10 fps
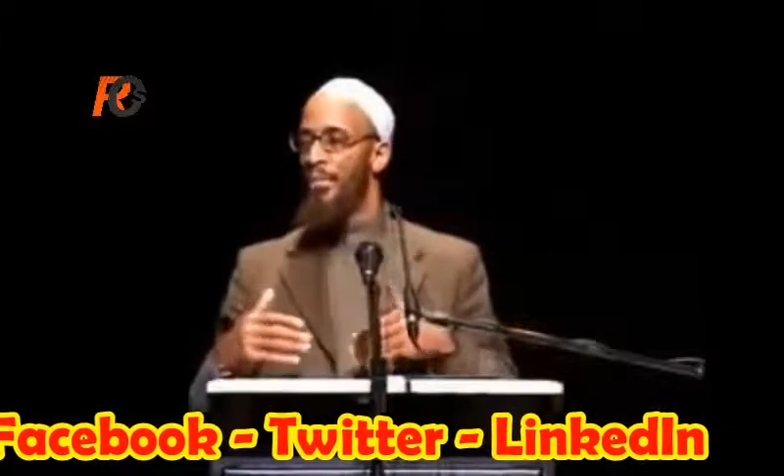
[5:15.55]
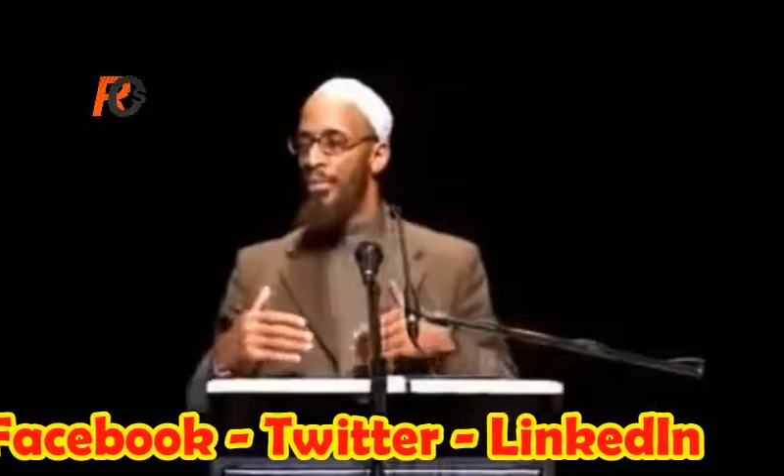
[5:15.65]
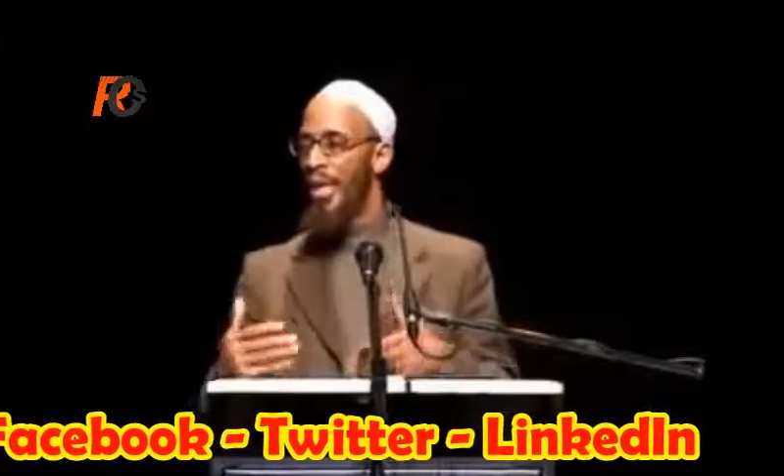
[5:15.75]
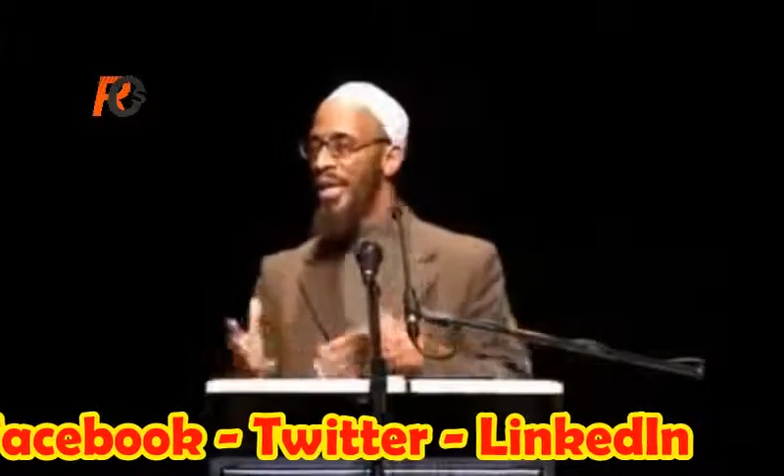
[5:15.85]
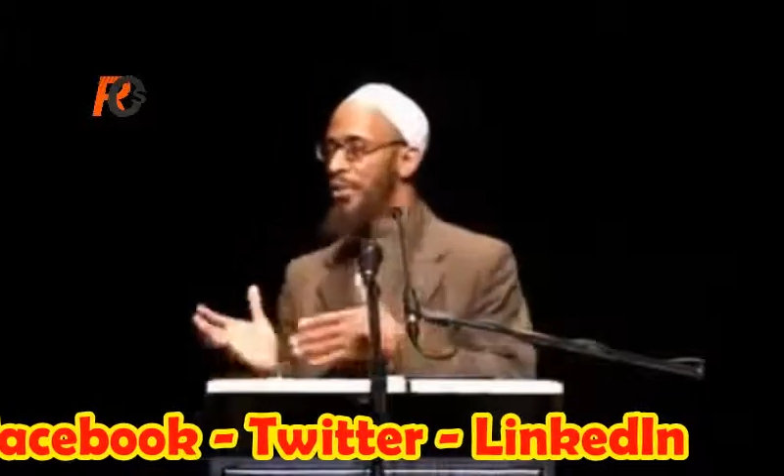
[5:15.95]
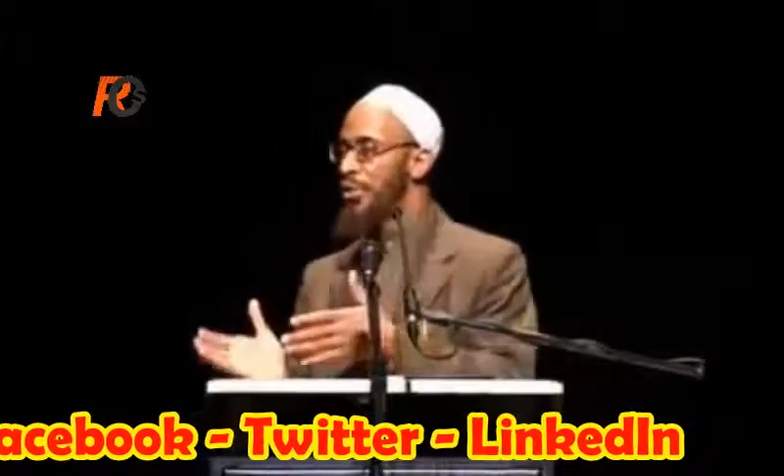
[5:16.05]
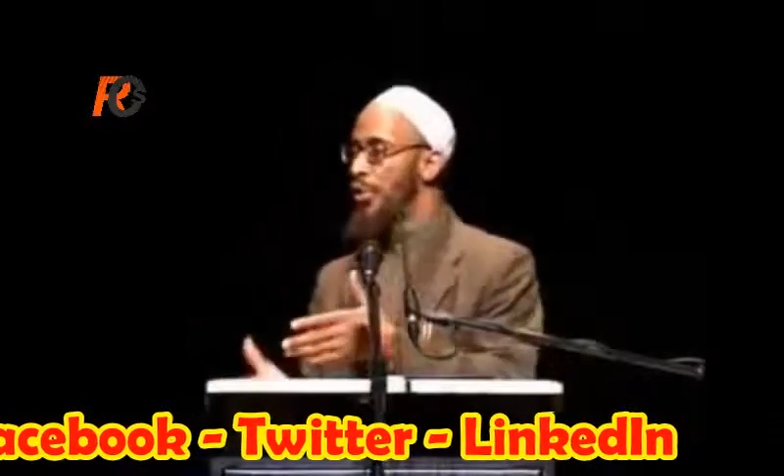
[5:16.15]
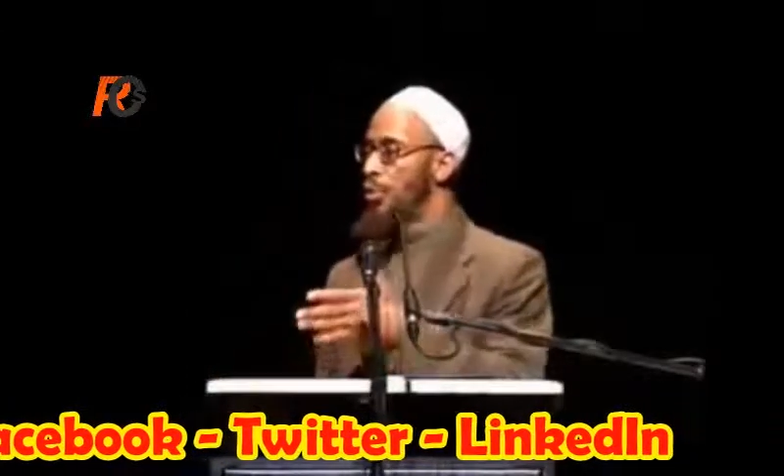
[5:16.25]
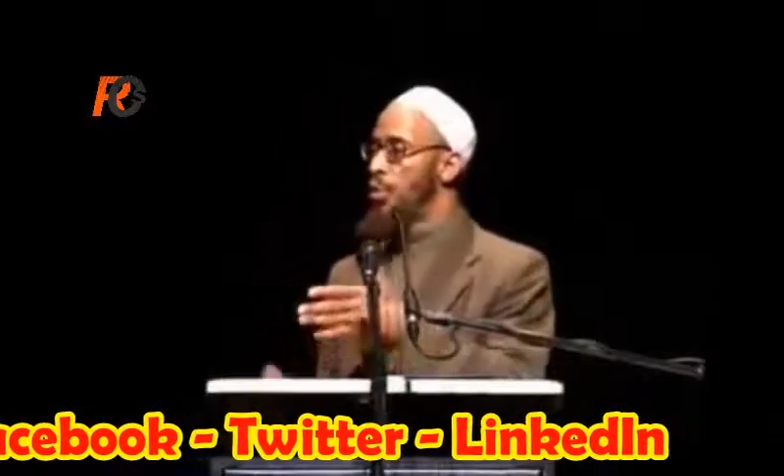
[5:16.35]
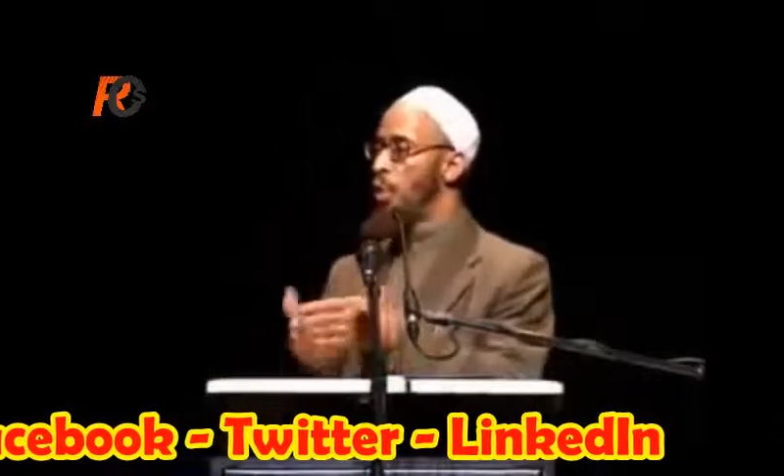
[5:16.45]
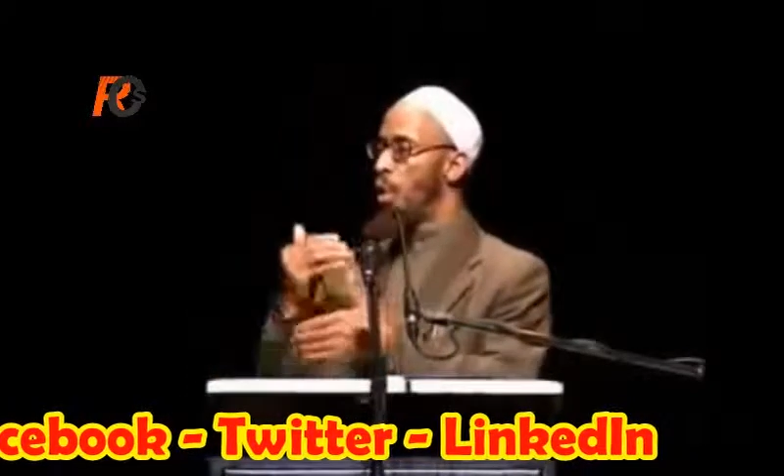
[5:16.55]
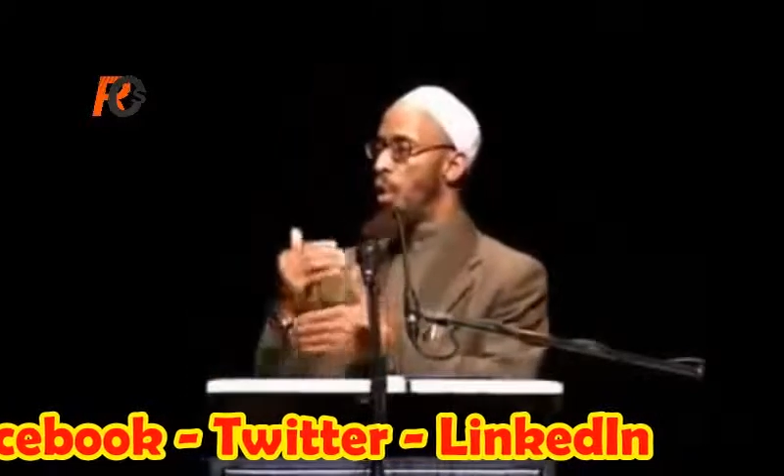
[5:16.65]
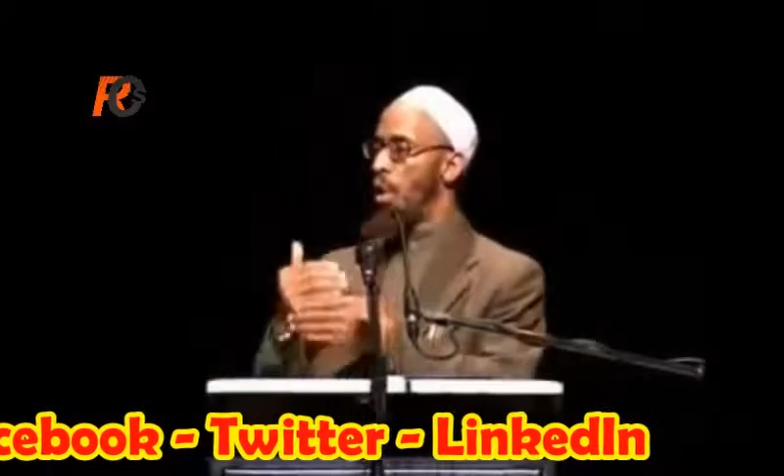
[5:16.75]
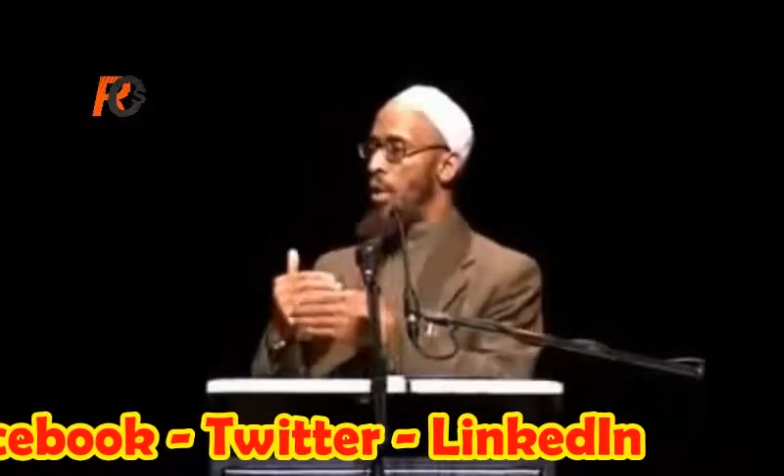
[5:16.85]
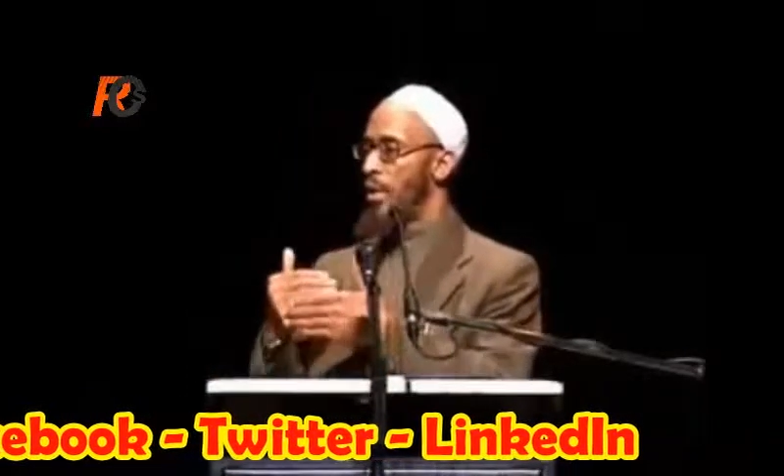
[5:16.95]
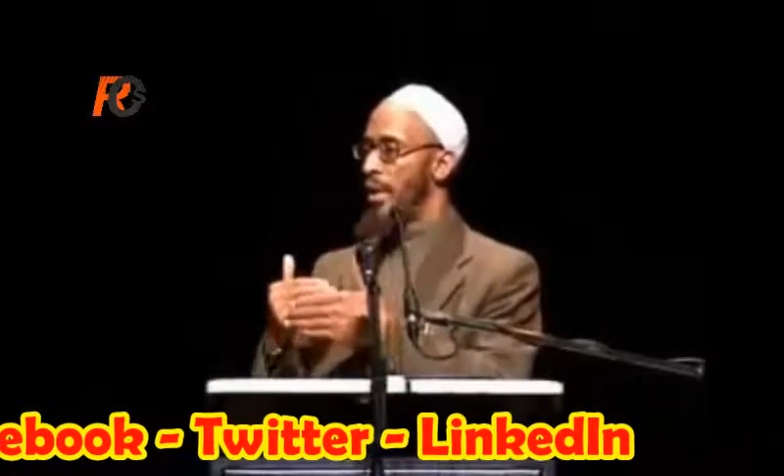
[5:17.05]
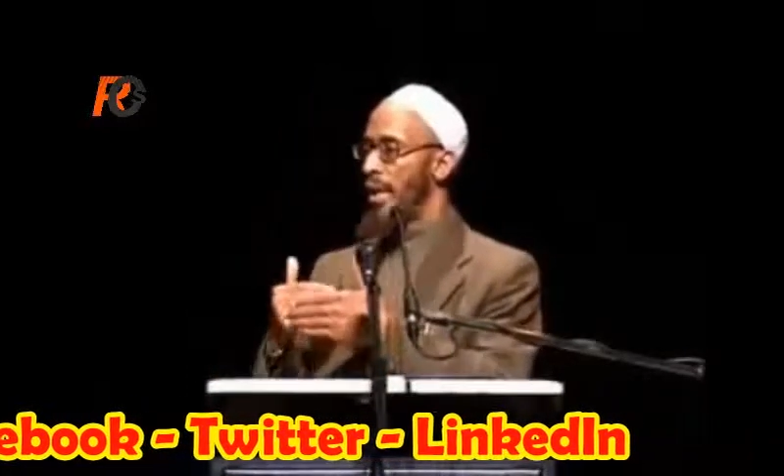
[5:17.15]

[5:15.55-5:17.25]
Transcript: brings you or